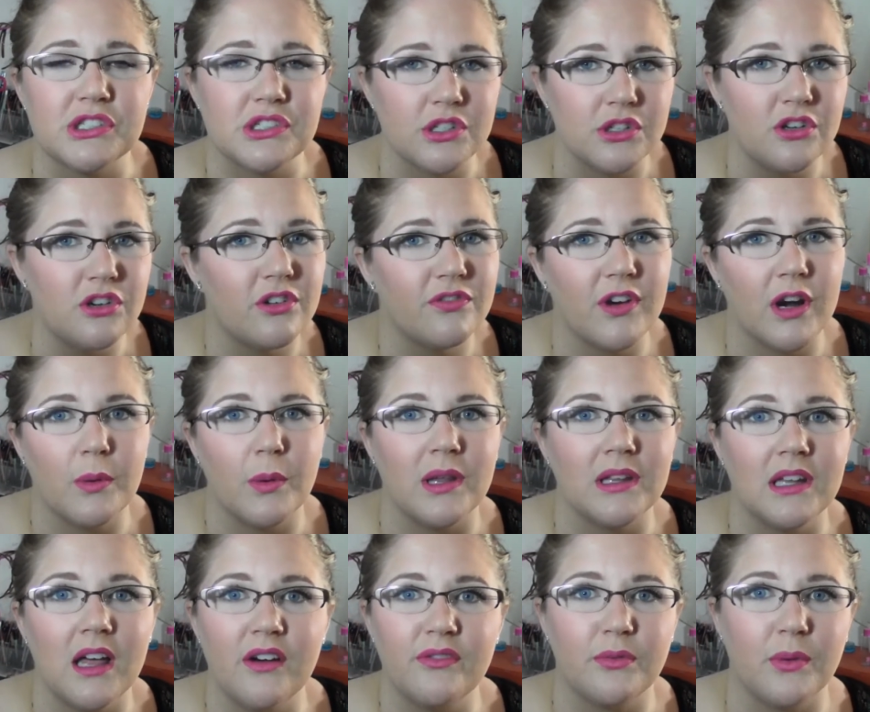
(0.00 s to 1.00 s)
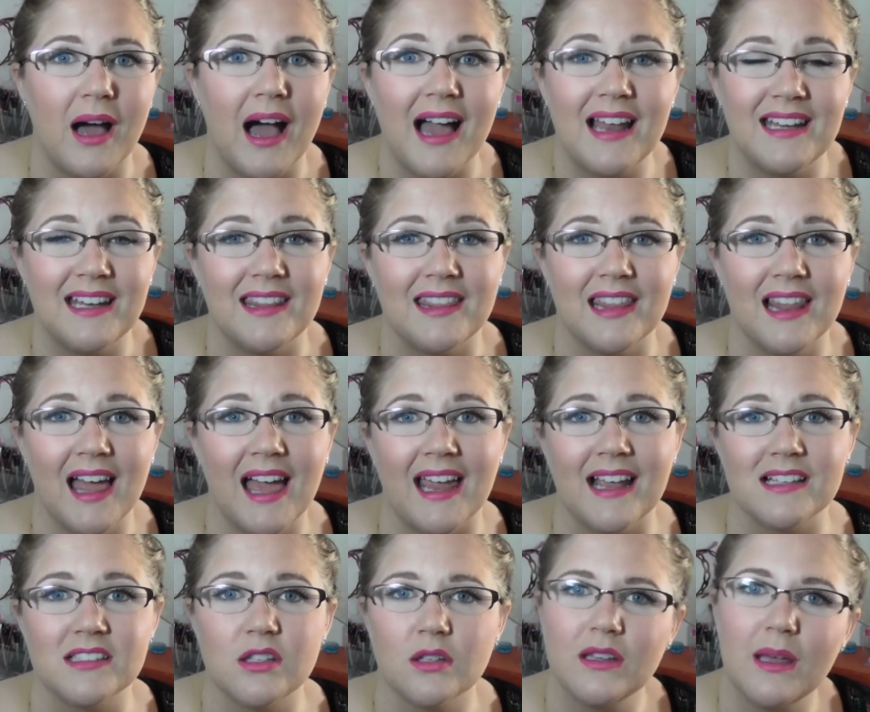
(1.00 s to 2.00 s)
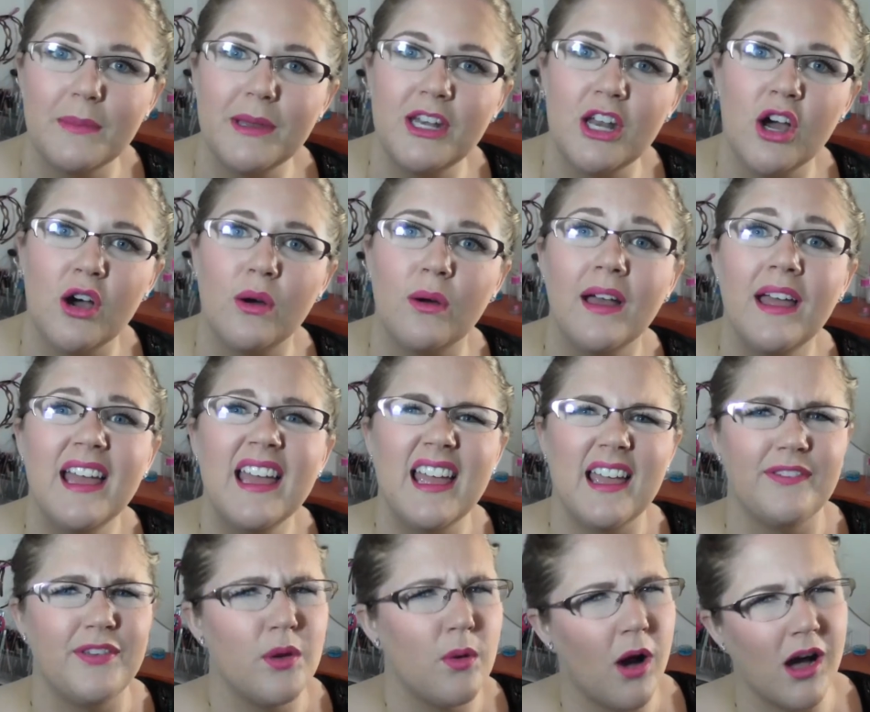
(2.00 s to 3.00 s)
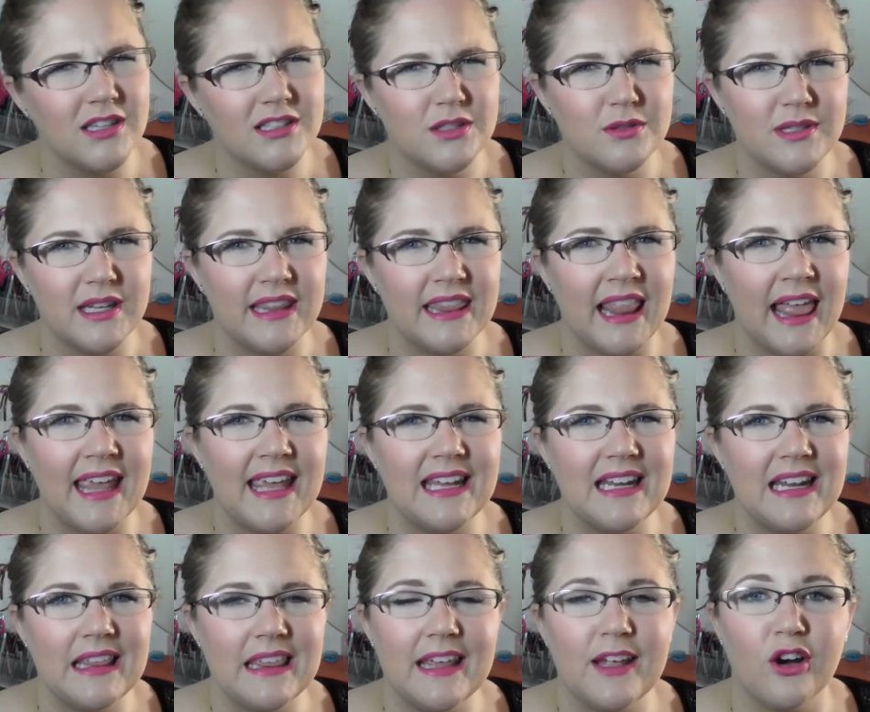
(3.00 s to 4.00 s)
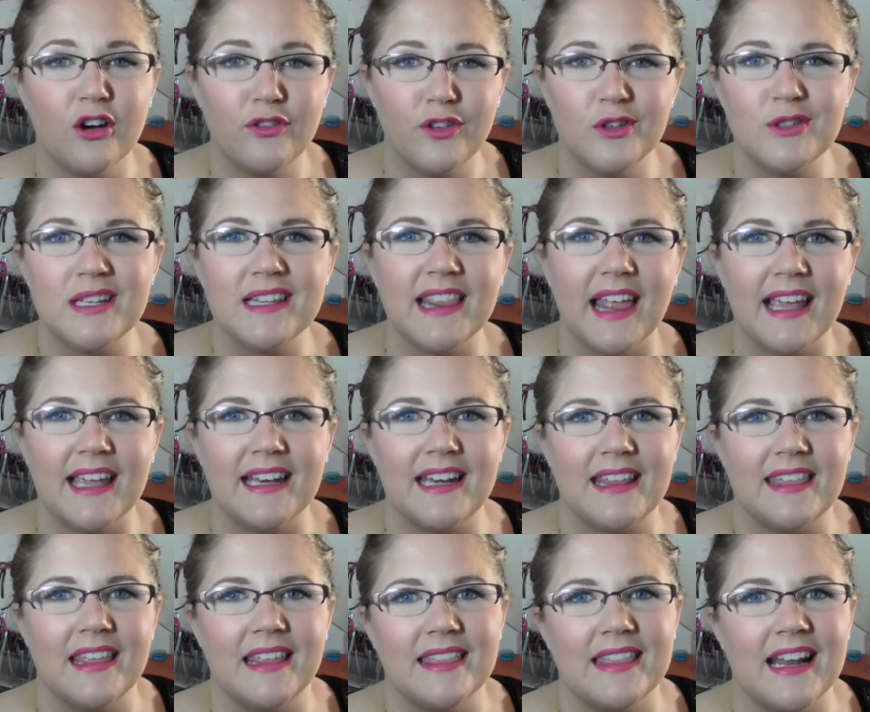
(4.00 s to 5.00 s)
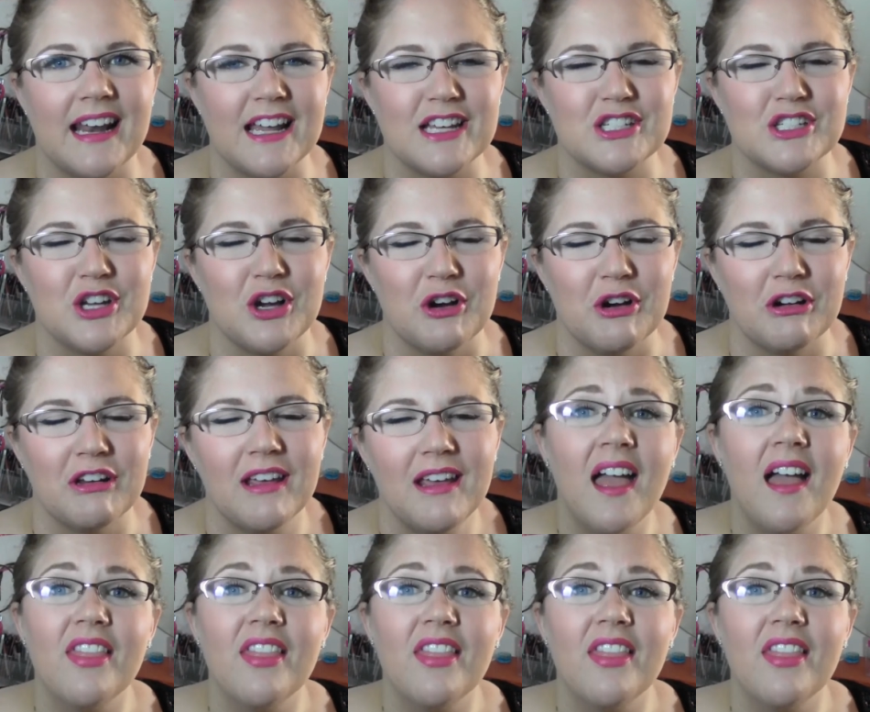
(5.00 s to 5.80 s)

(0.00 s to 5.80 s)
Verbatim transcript: So you could very well love what I didn't like. So let me know if you also didn't like anything or if you did like anything that I showed.